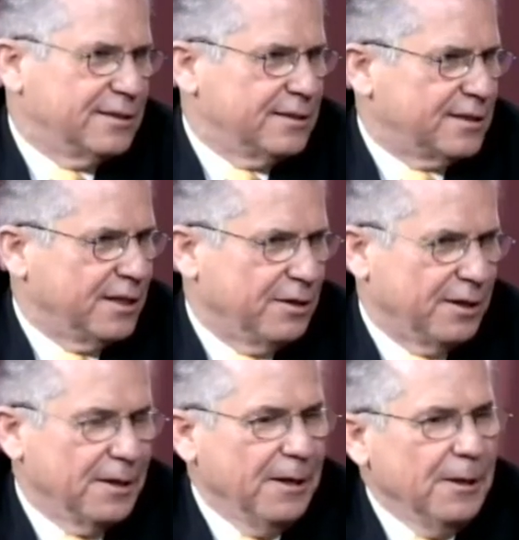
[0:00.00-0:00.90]
and say
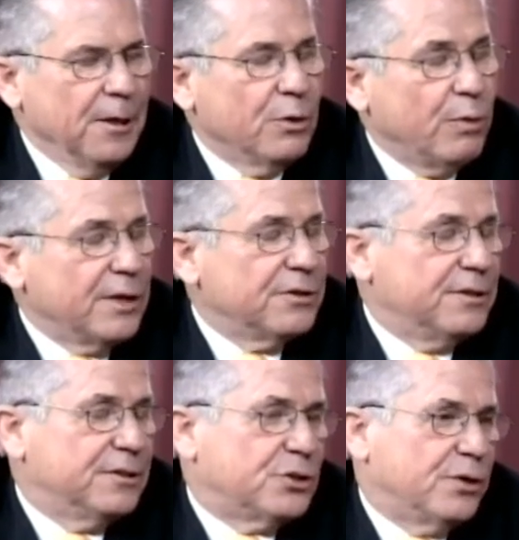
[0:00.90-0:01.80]
that rather
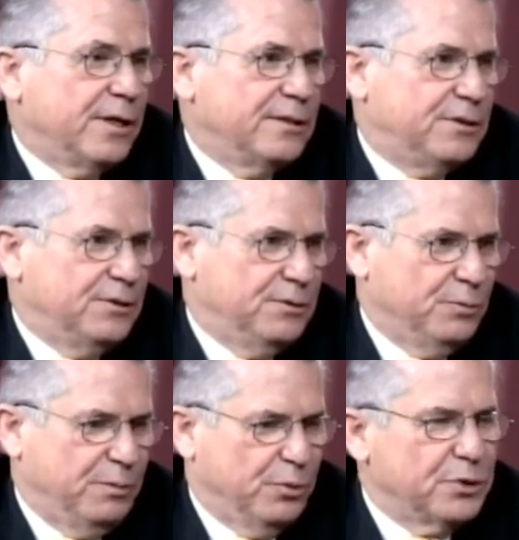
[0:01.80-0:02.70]
than trying to,
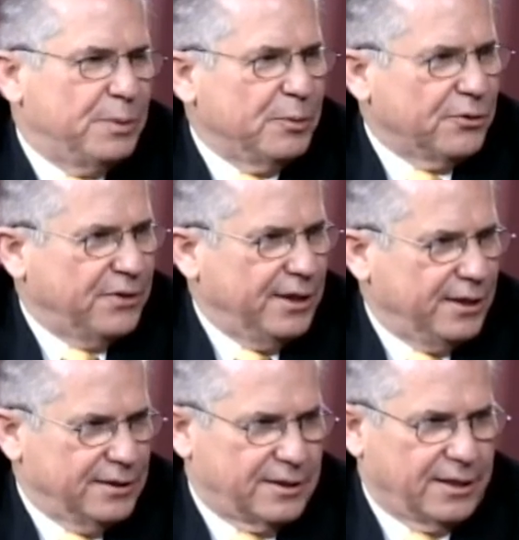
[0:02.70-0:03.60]
what most people think
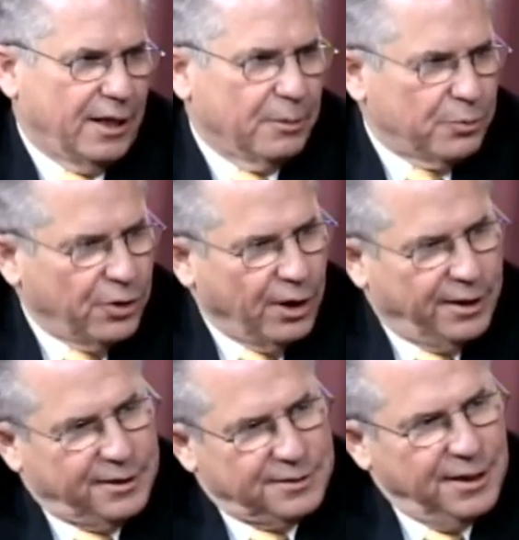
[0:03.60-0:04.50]
is sell a
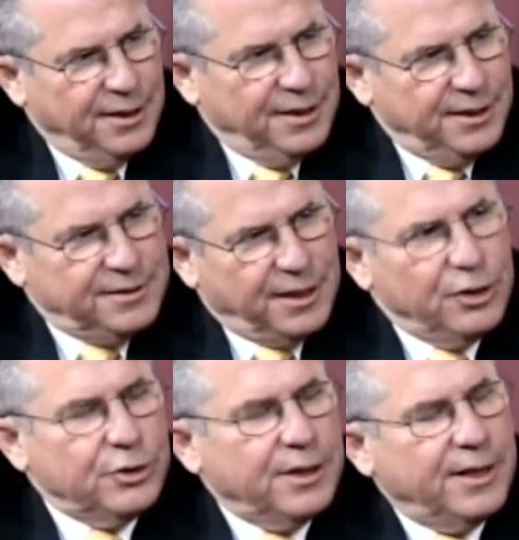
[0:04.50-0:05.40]
product, is I
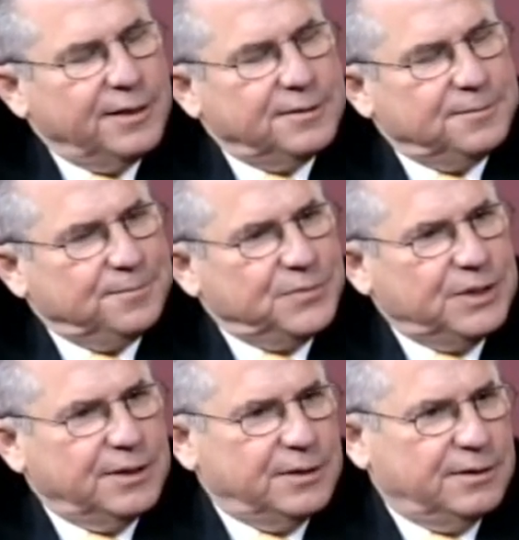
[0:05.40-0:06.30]
look at
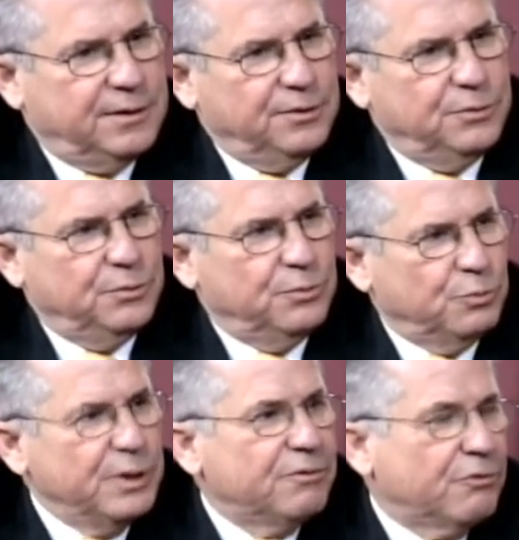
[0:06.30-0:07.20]
it to
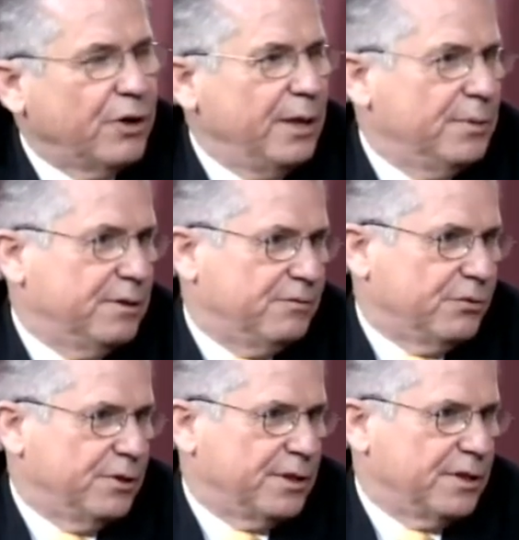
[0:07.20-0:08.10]
reframe it
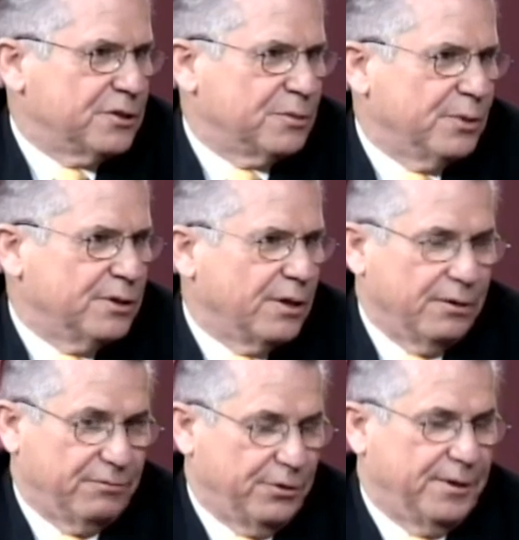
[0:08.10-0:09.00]
for the customer,
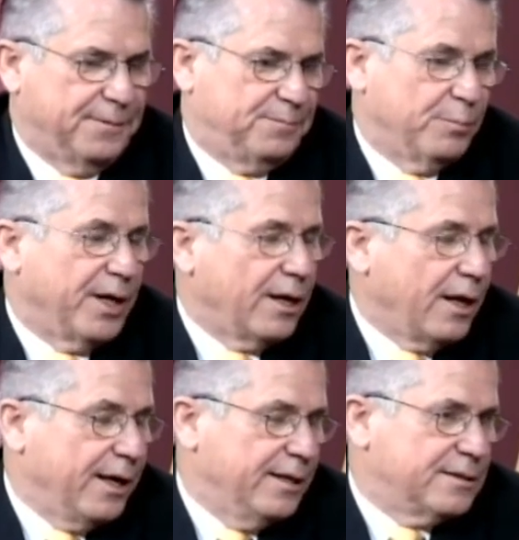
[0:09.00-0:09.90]
or for my
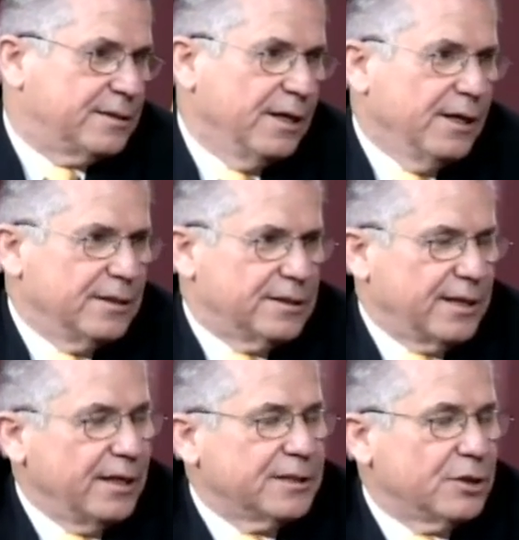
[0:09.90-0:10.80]
clients, to
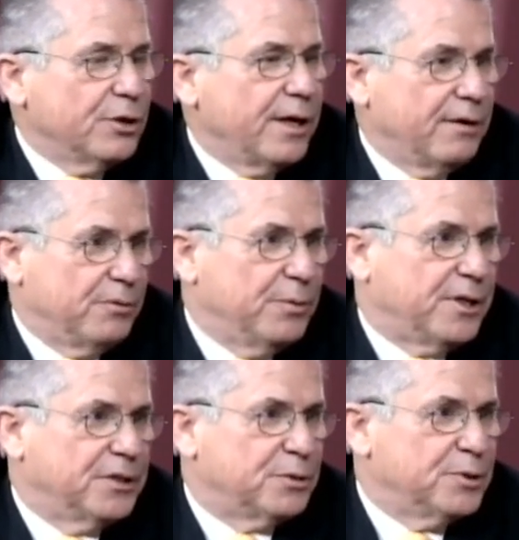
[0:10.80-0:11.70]
say, let's look at it from the
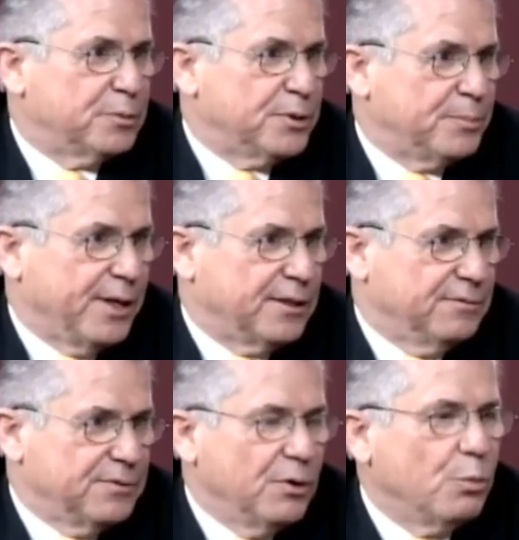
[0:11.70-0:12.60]
customer's
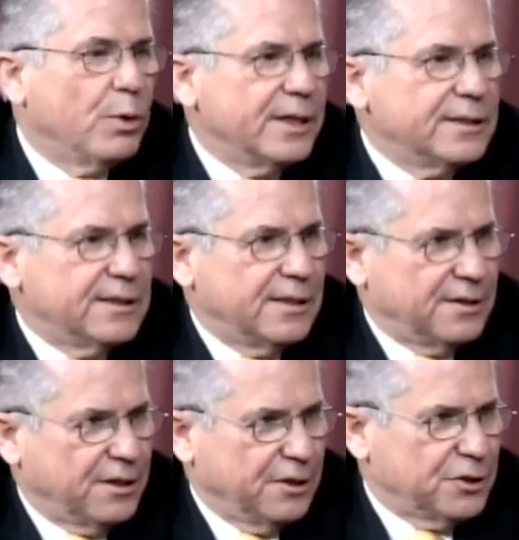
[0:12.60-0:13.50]
perspective. What is it that
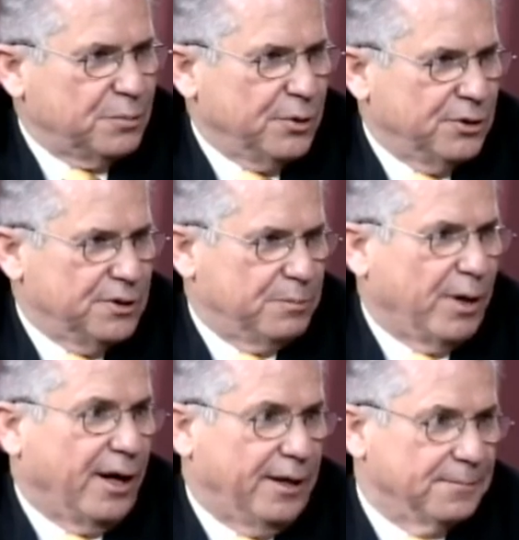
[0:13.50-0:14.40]
the customer is
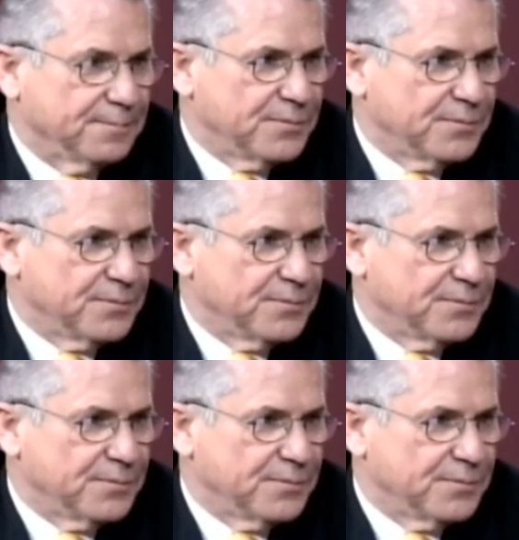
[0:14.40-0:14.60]
buying?